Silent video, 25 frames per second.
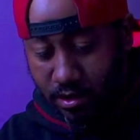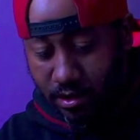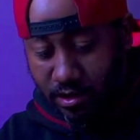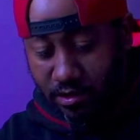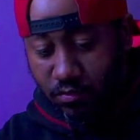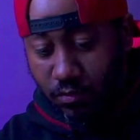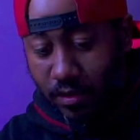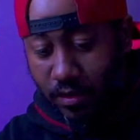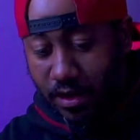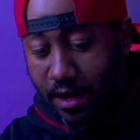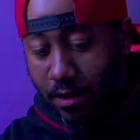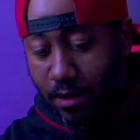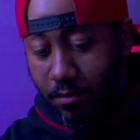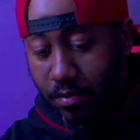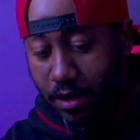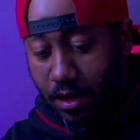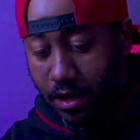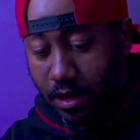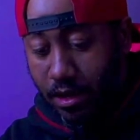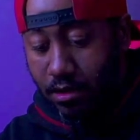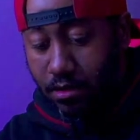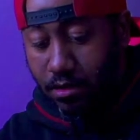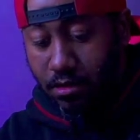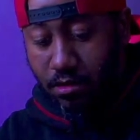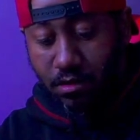That's what I
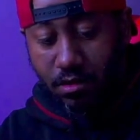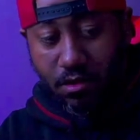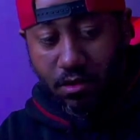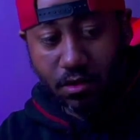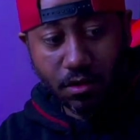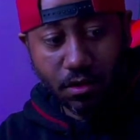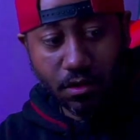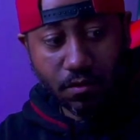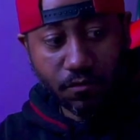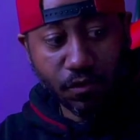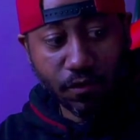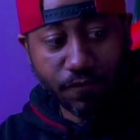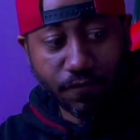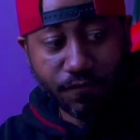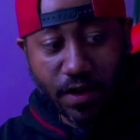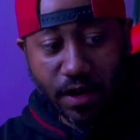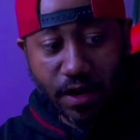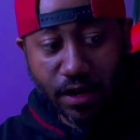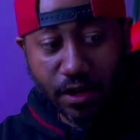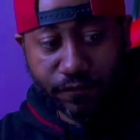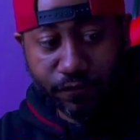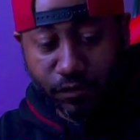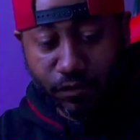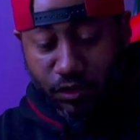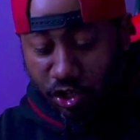paid. You'll
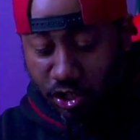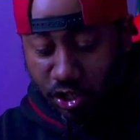find it for